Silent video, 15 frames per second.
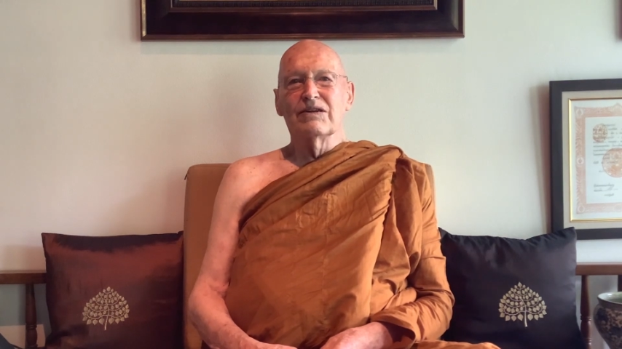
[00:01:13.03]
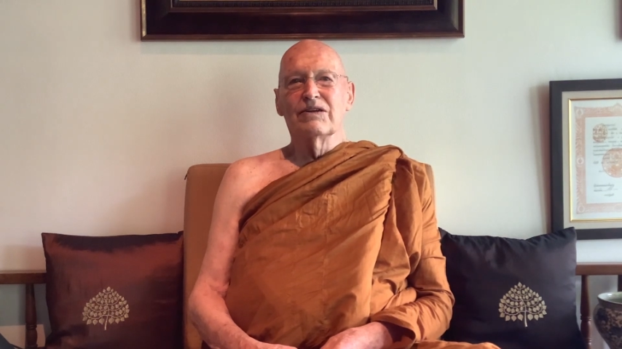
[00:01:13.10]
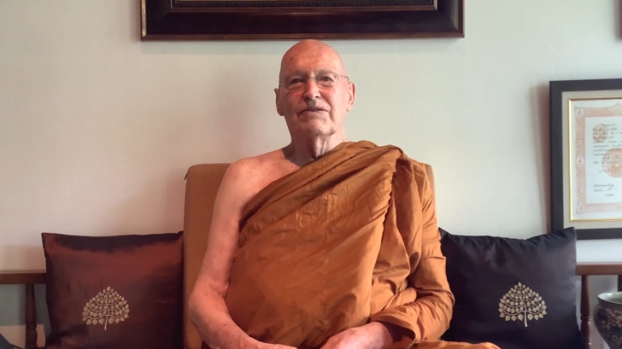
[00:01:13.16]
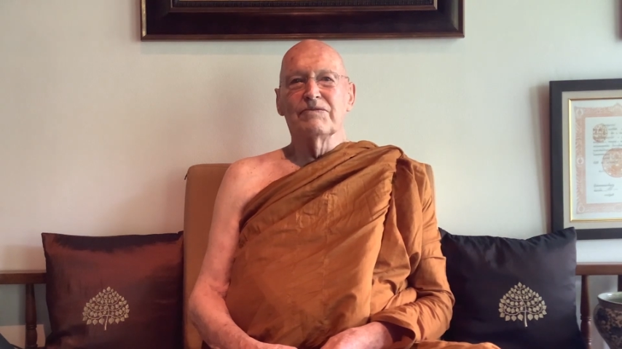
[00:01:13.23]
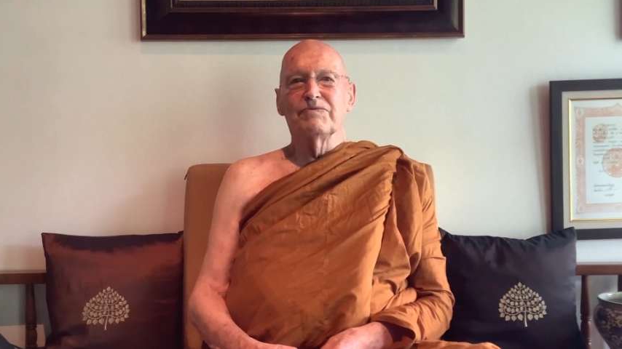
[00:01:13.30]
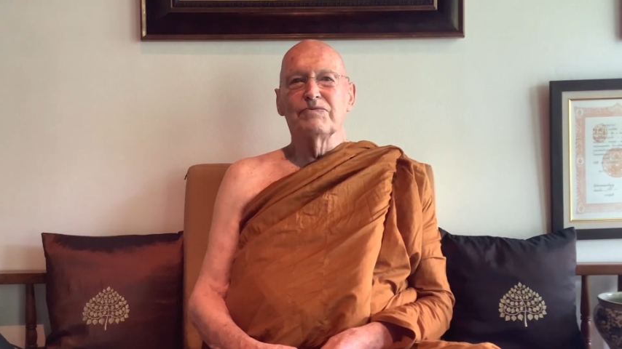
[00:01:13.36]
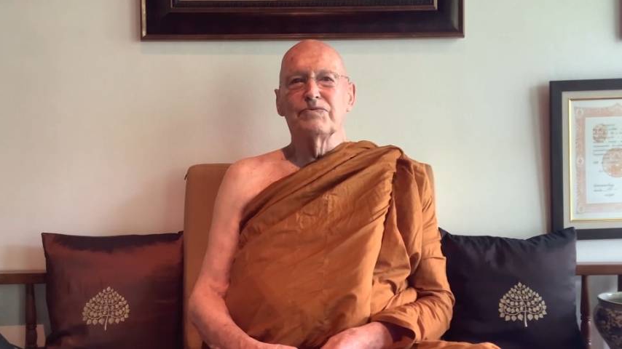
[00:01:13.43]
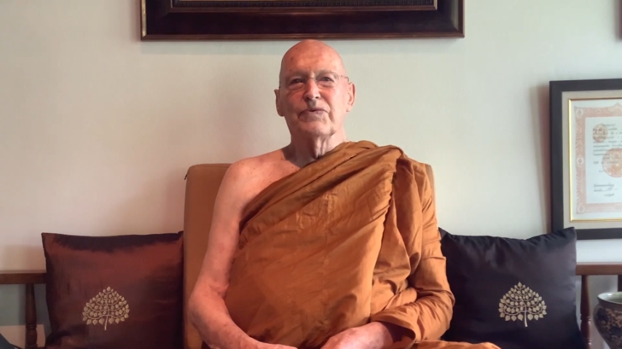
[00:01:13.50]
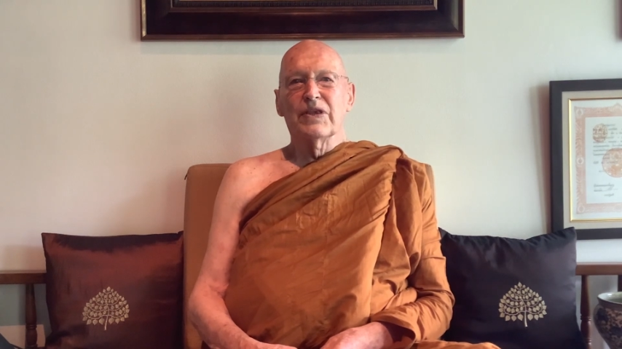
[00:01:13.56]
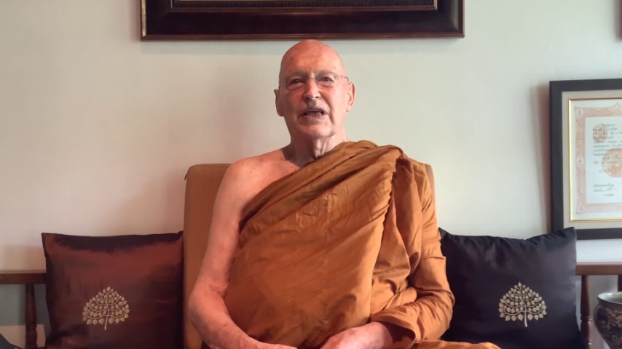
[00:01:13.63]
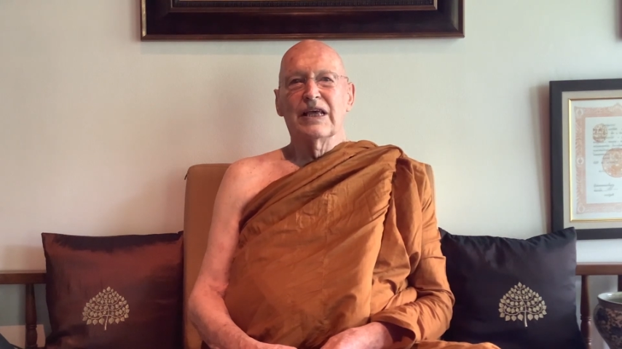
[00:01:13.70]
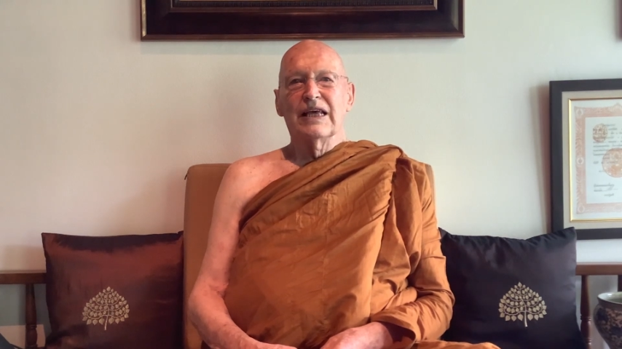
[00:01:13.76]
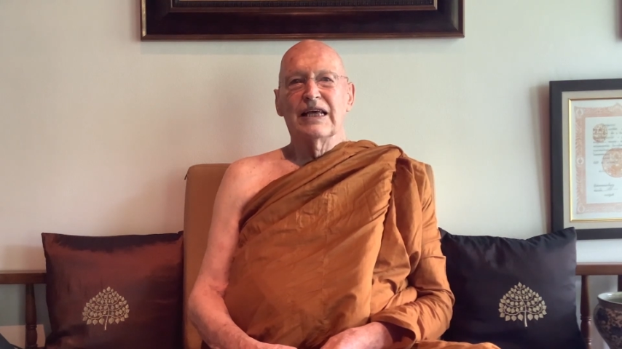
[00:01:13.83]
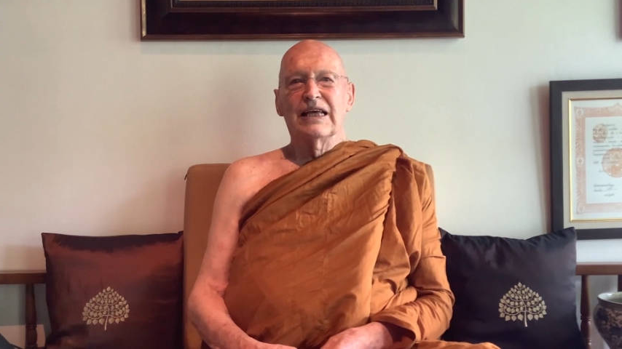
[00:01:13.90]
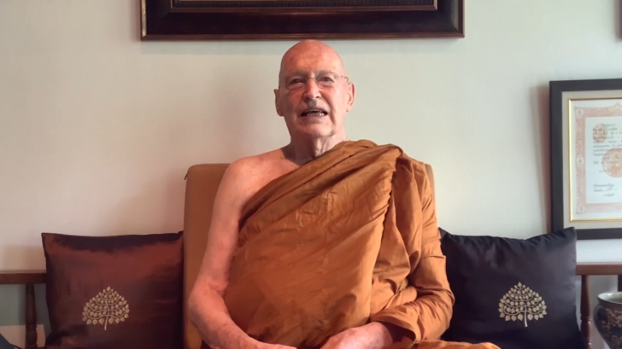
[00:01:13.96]

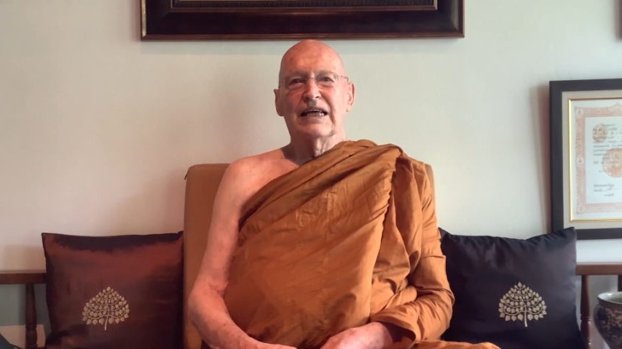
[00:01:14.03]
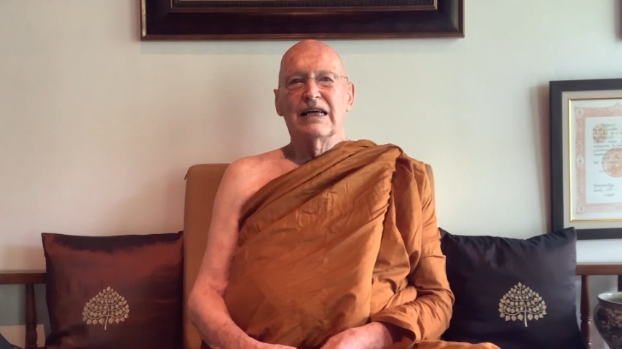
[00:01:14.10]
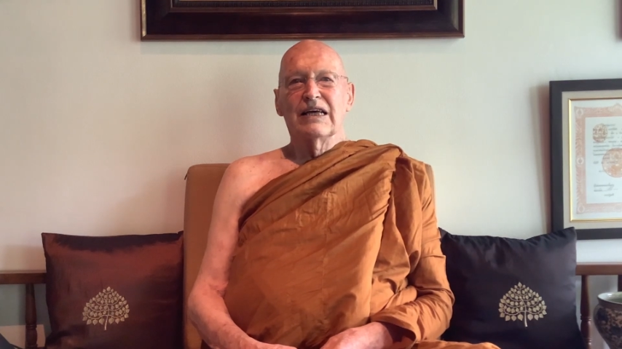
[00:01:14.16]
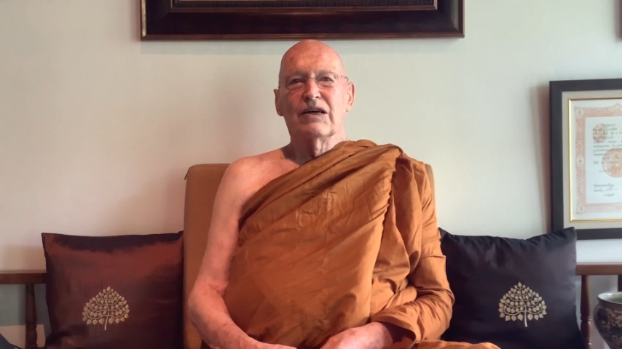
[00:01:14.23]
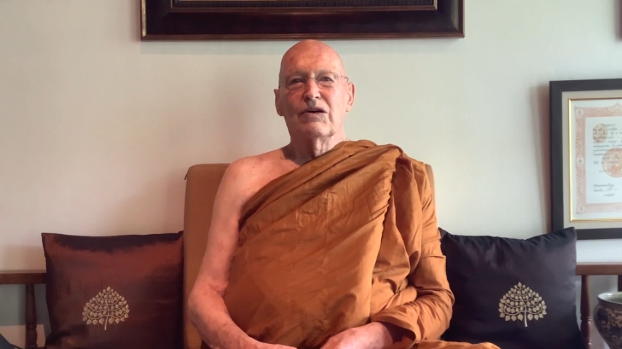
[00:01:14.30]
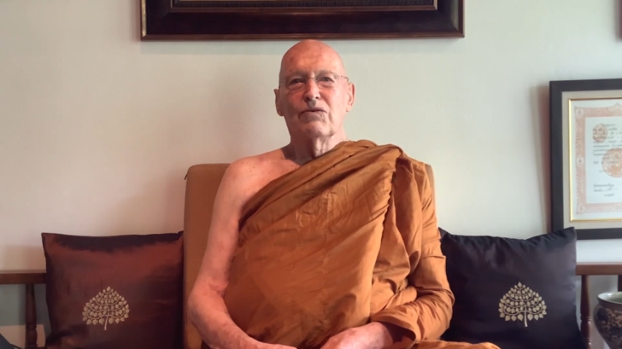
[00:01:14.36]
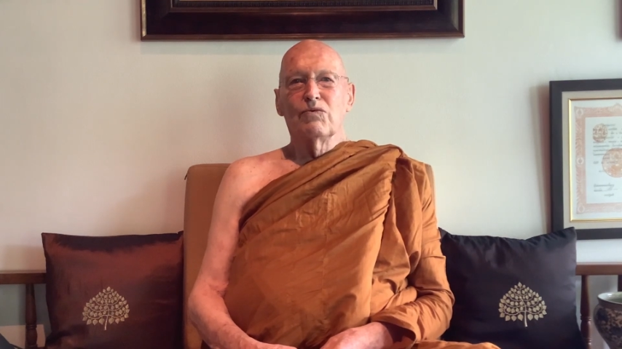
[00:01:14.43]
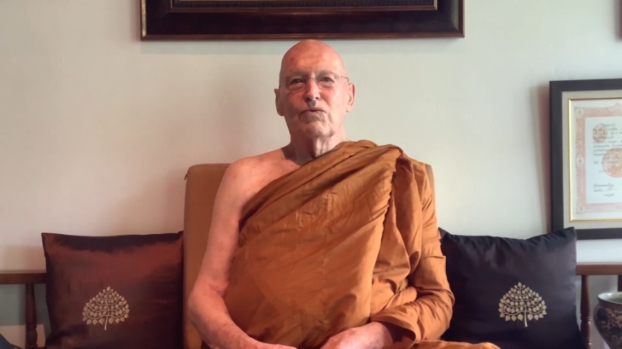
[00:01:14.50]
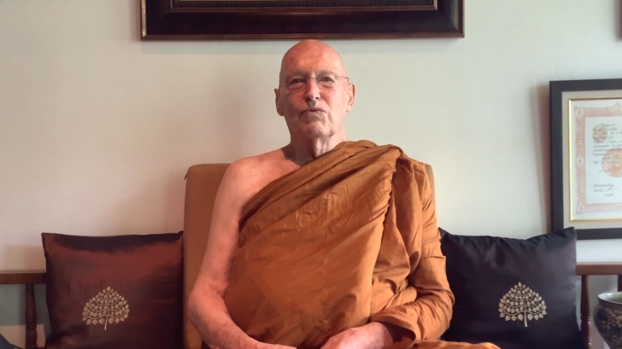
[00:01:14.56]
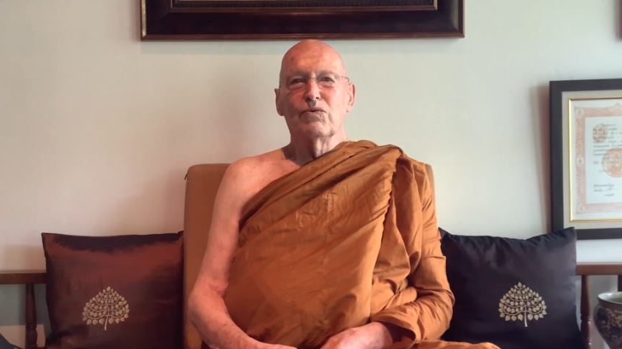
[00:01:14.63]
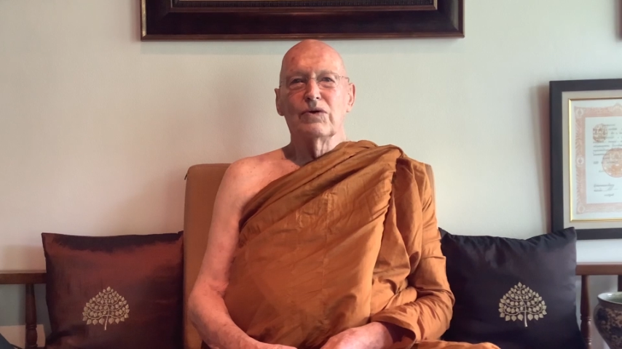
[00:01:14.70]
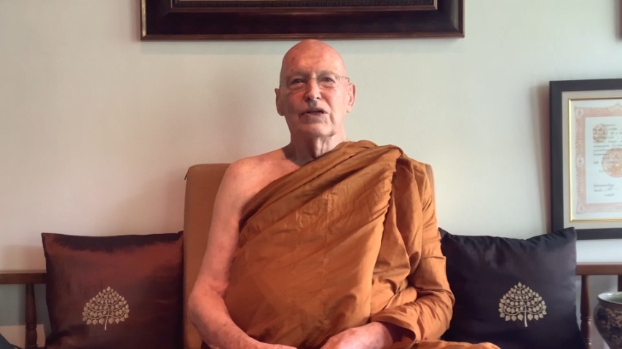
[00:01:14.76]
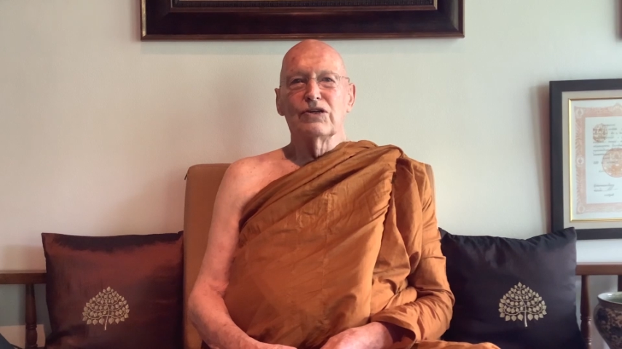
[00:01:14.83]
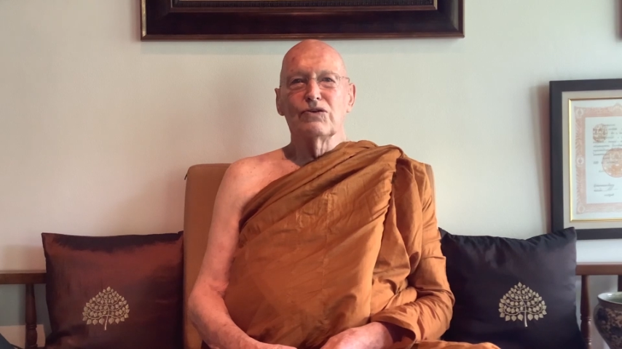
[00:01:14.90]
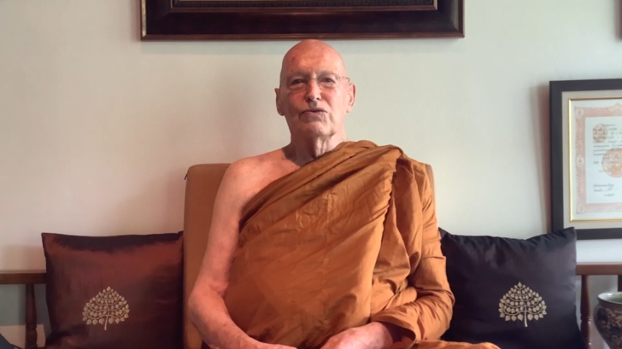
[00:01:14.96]

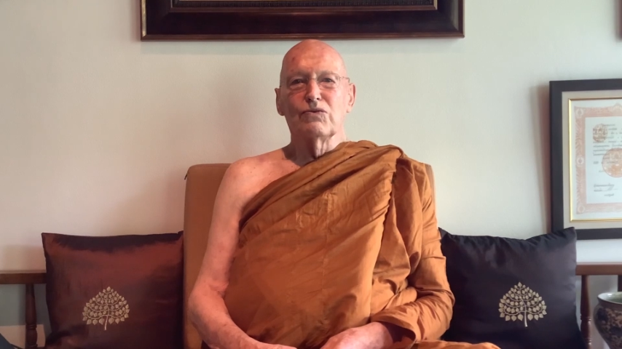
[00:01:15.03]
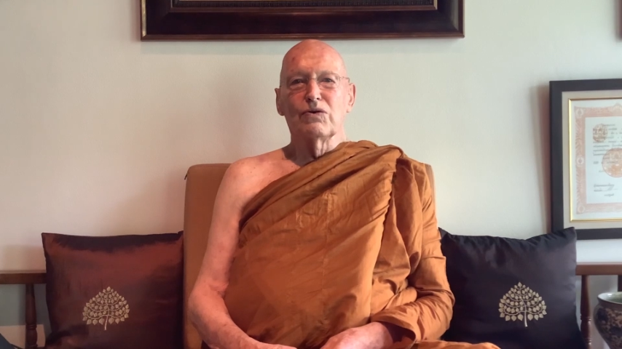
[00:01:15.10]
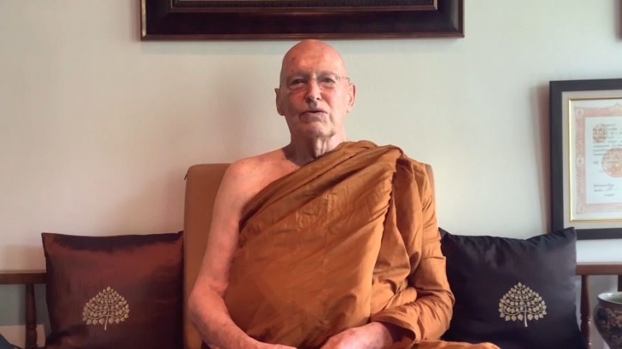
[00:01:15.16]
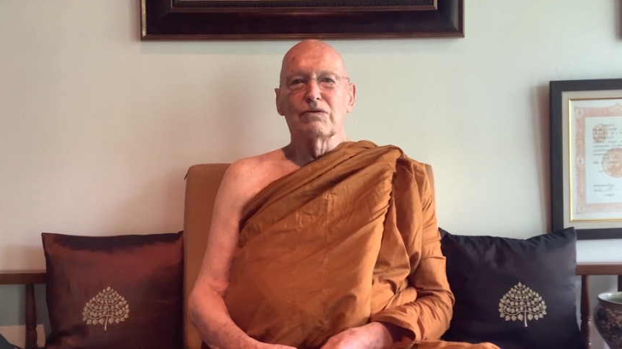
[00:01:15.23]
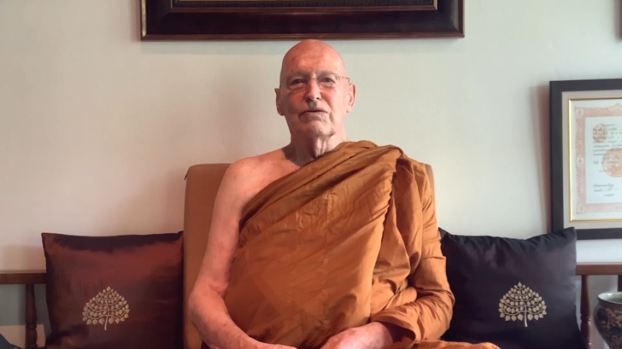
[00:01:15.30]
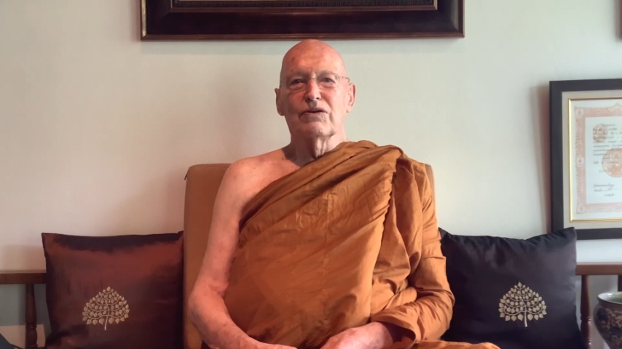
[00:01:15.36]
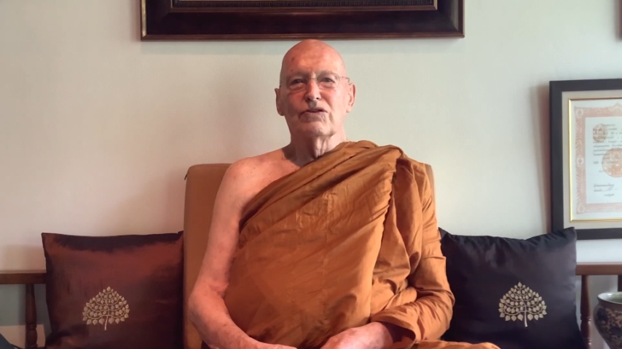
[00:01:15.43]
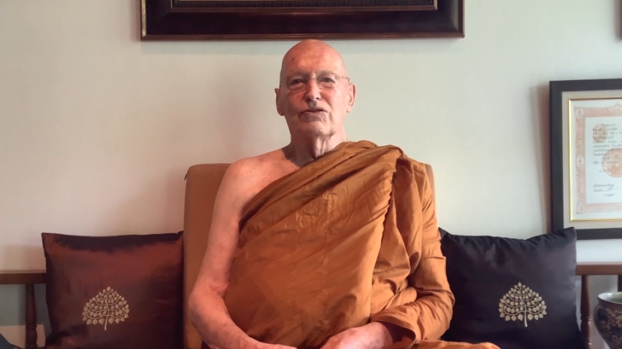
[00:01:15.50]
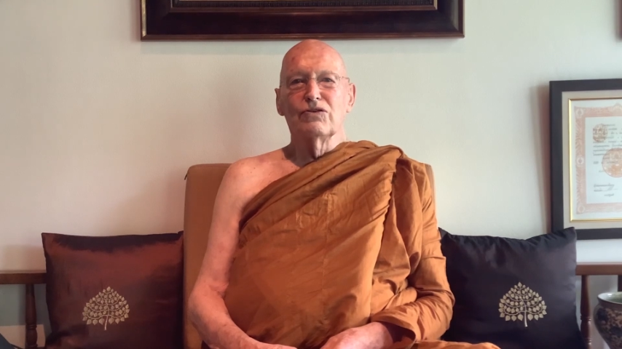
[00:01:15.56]
when you